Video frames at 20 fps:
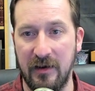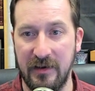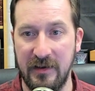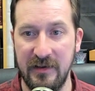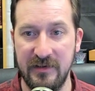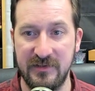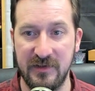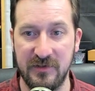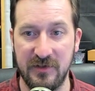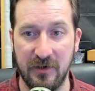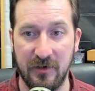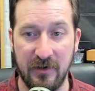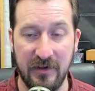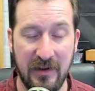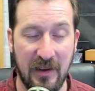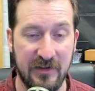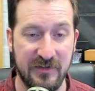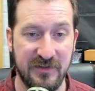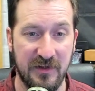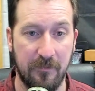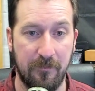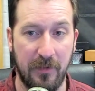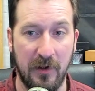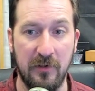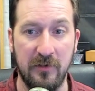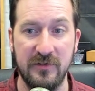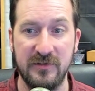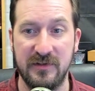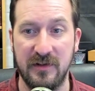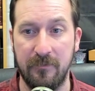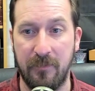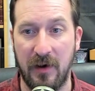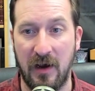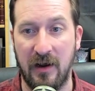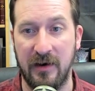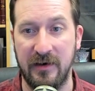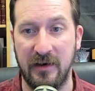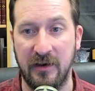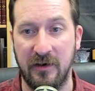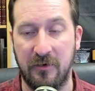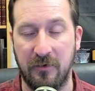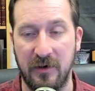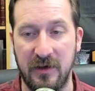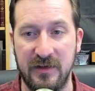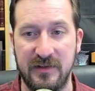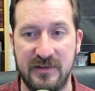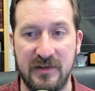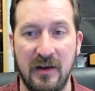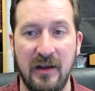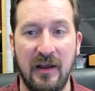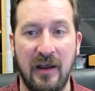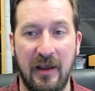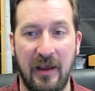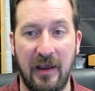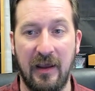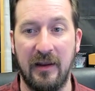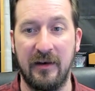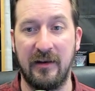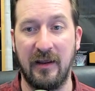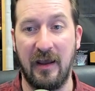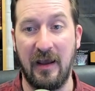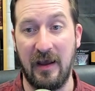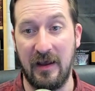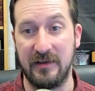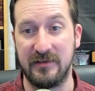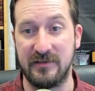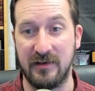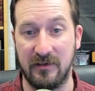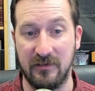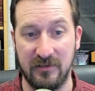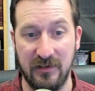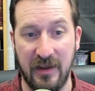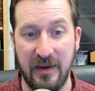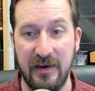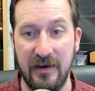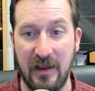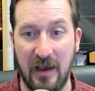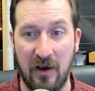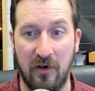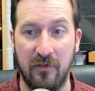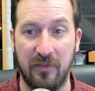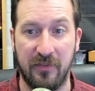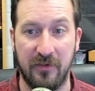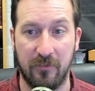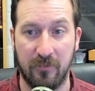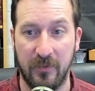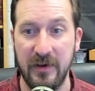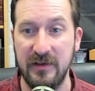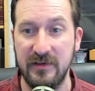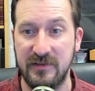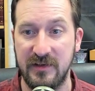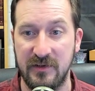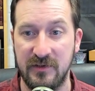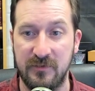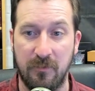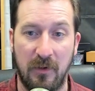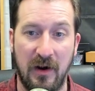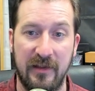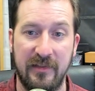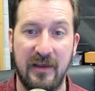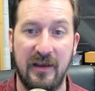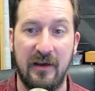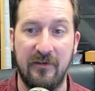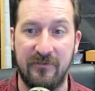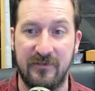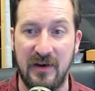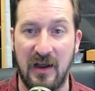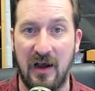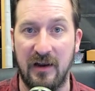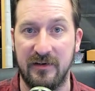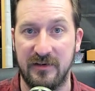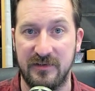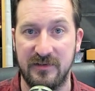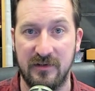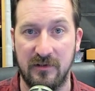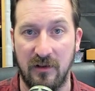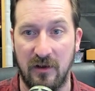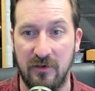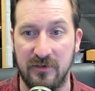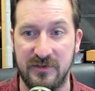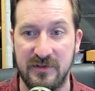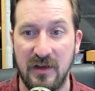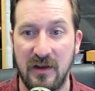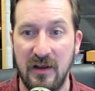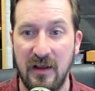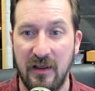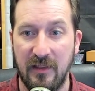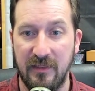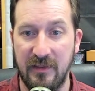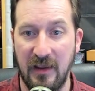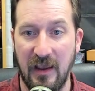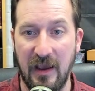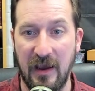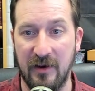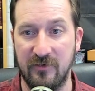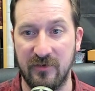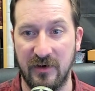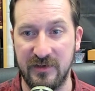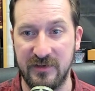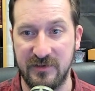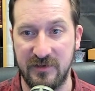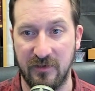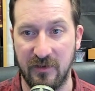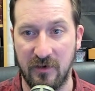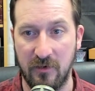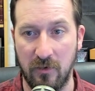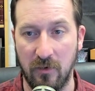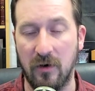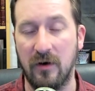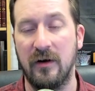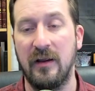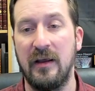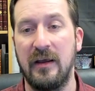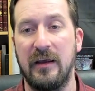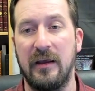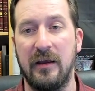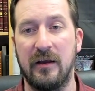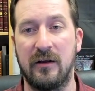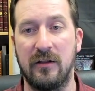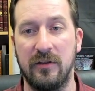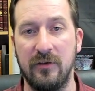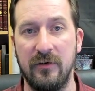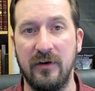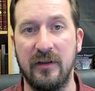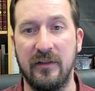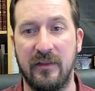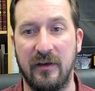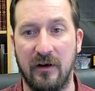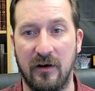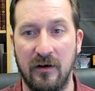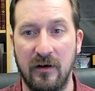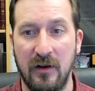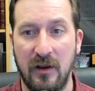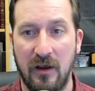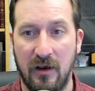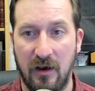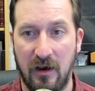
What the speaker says: his attorney has opposed the bond increase and has laid out the reasons why they have not disclosed the address to the court, including their